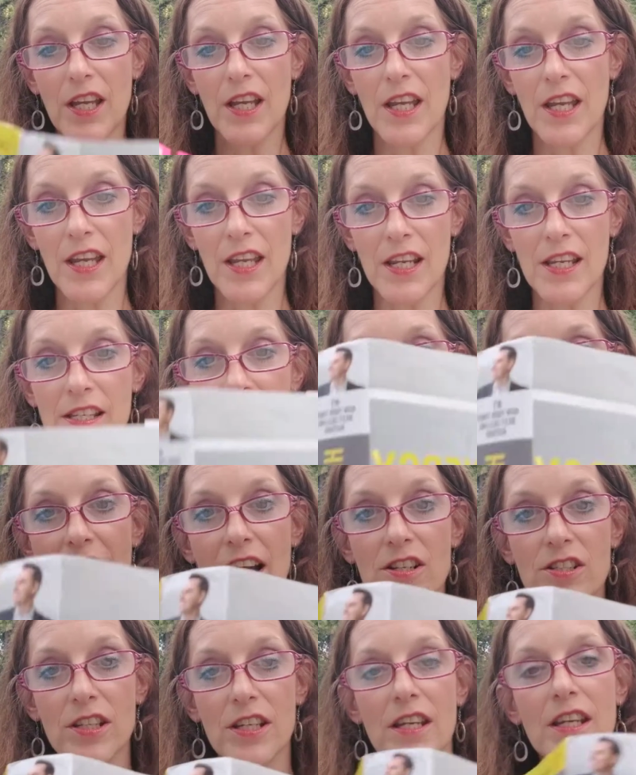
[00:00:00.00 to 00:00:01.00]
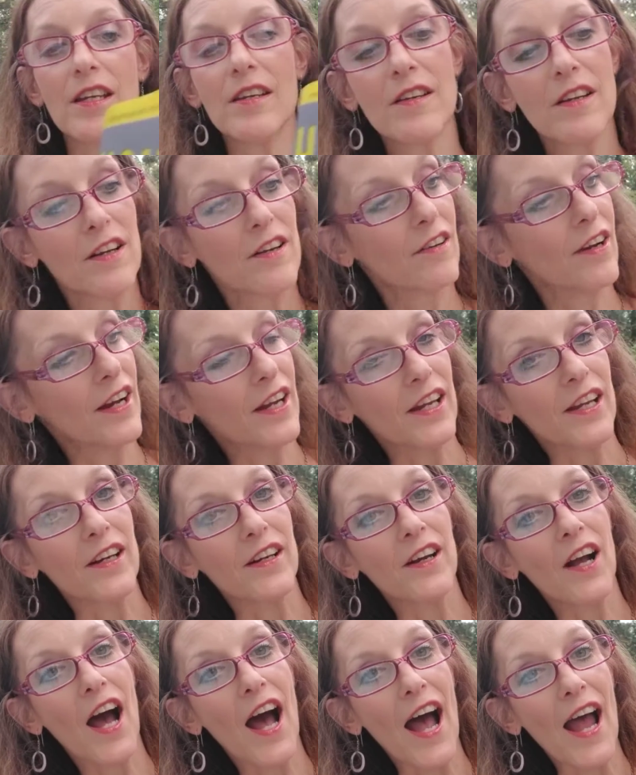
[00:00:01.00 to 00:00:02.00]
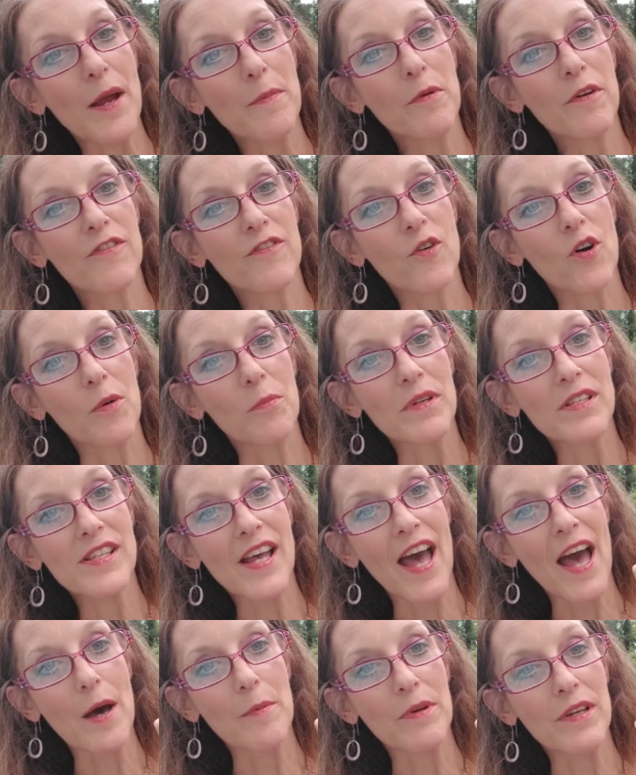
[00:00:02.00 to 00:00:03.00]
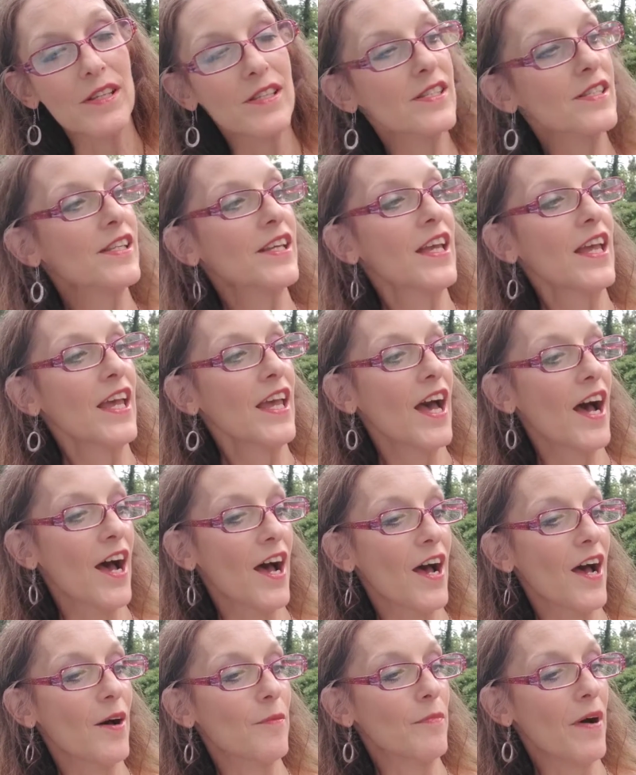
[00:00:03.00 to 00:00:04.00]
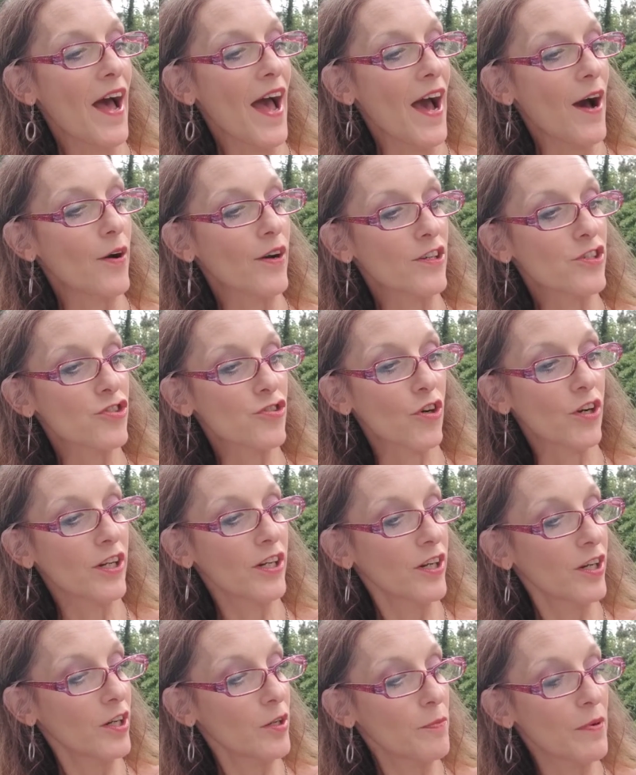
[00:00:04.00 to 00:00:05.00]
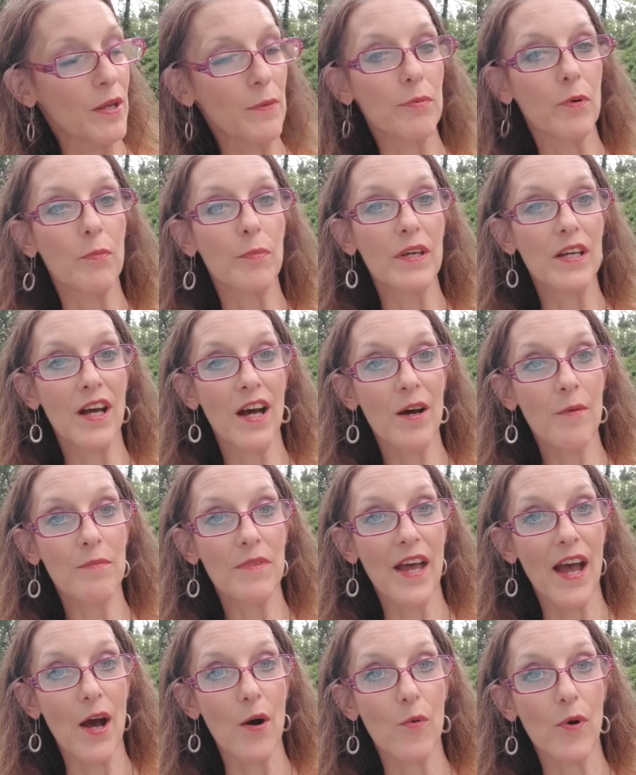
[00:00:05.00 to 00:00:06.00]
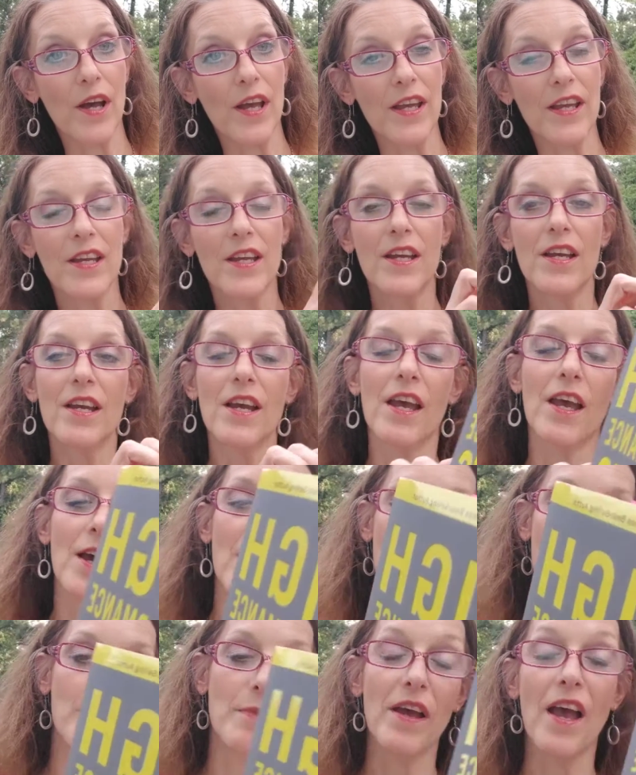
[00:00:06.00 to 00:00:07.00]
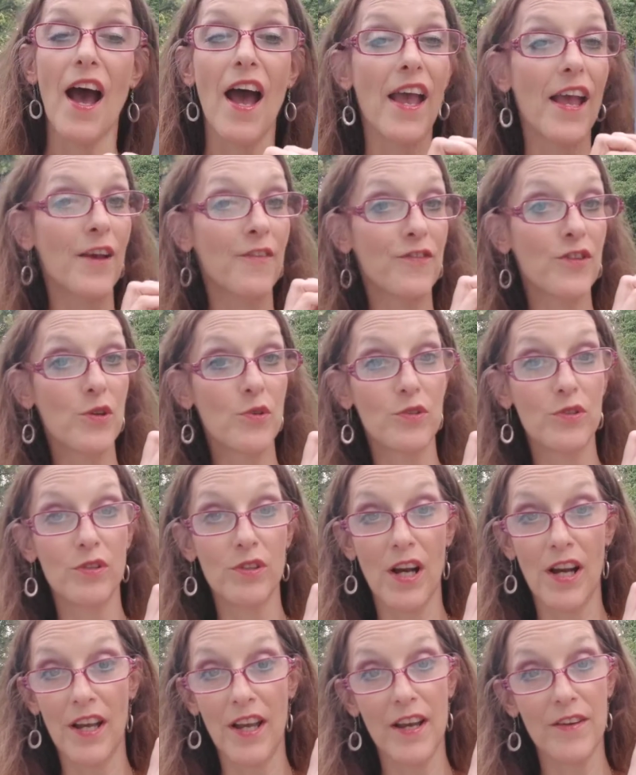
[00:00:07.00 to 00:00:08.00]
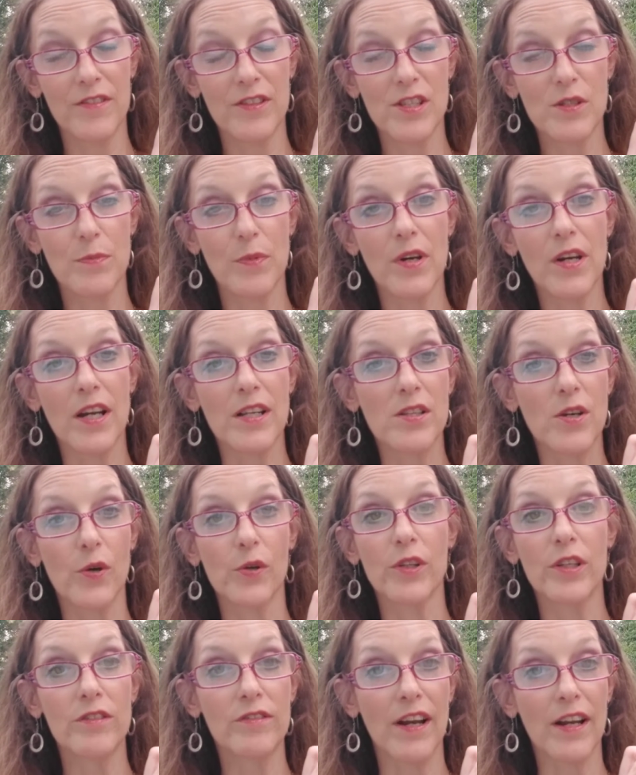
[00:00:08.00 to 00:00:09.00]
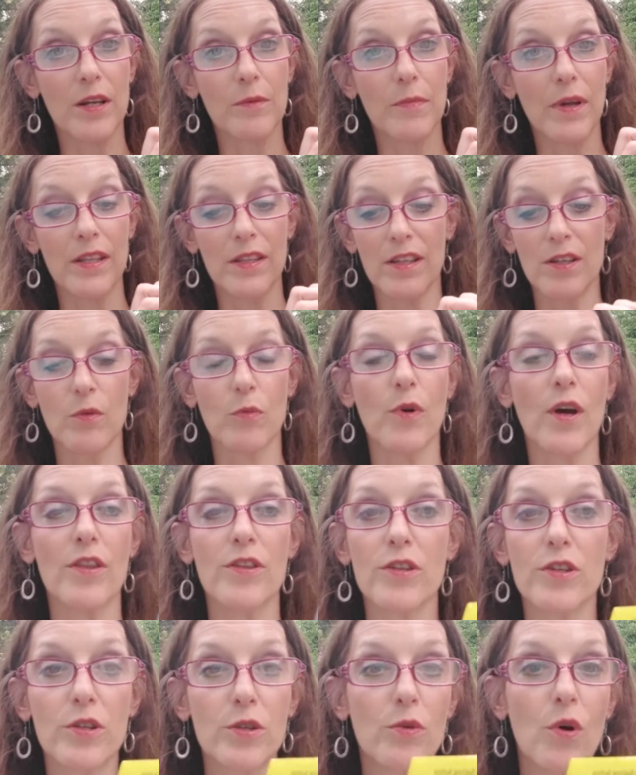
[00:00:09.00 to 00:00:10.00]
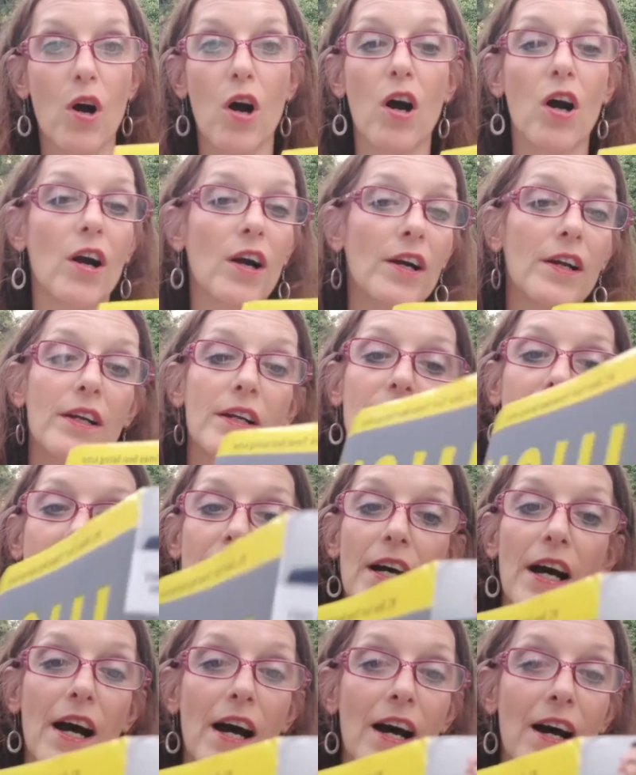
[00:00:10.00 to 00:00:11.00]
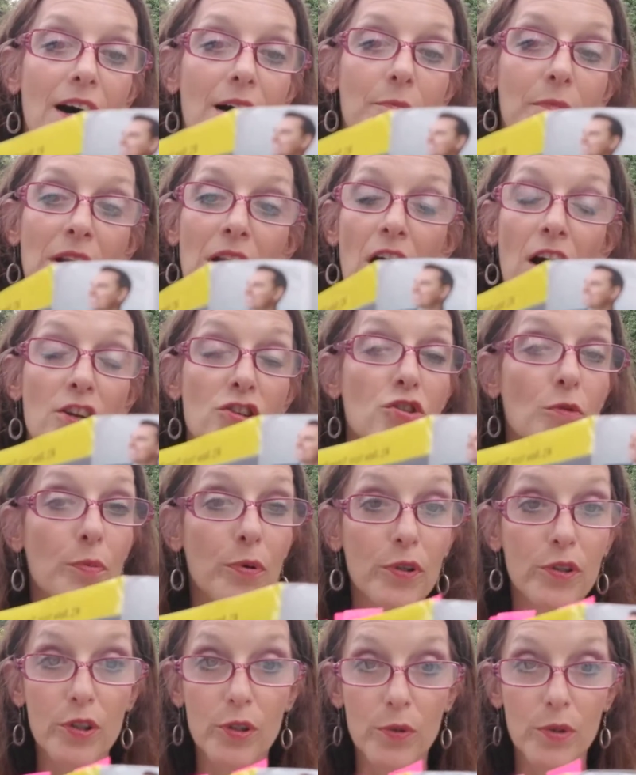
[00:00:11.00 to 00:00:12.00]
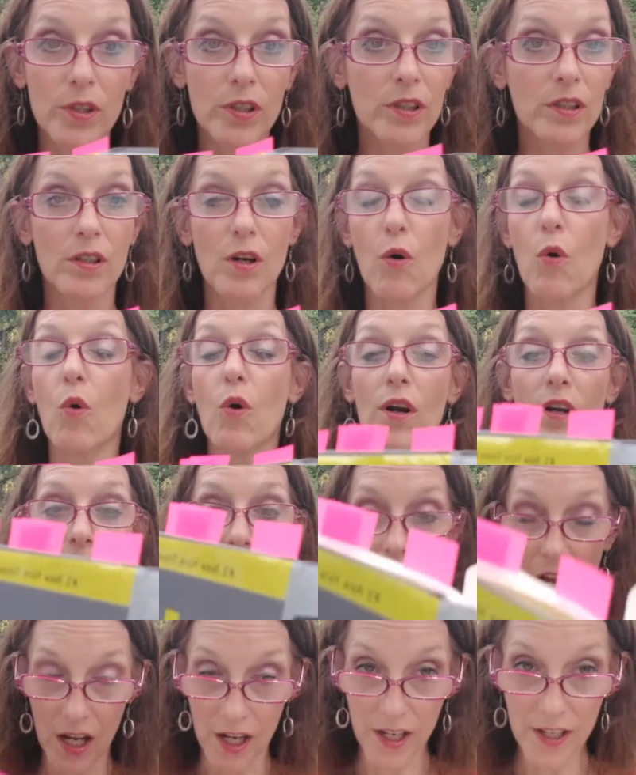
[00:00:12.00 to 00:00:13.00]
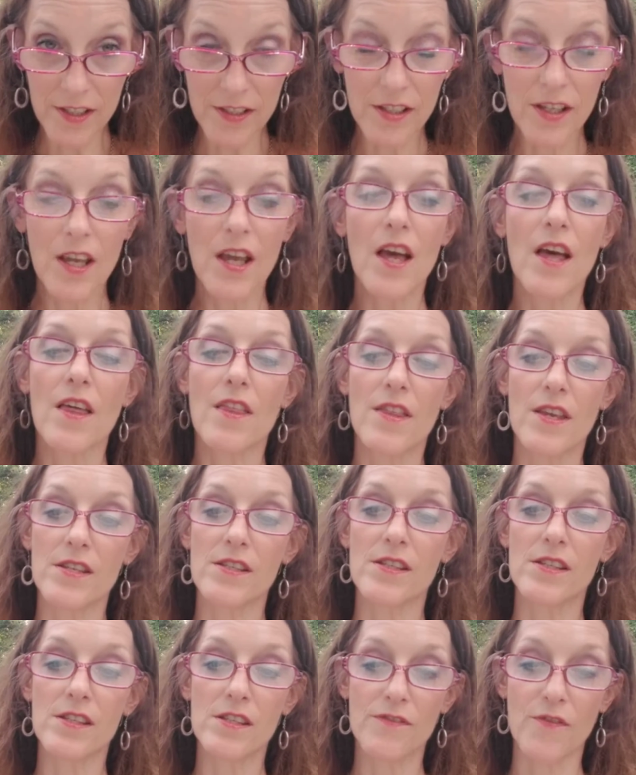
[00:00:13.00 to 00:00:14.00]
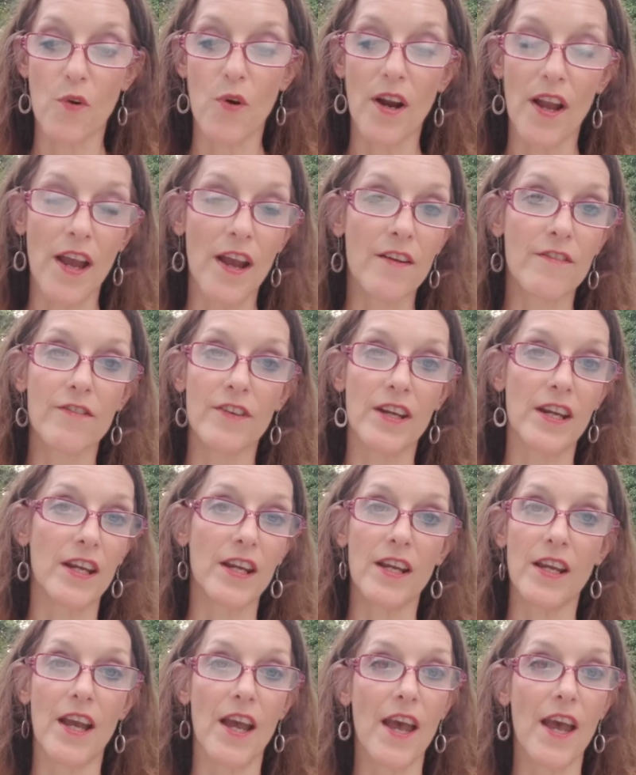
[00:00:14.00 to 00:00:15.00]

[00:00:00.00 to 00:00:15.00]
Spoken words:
It is actually right here, High Performance Habits, How Extraordinary People Become That Way. If you do not have this book, I totally recommend it, whether you are an entrepreneur or not. This is for every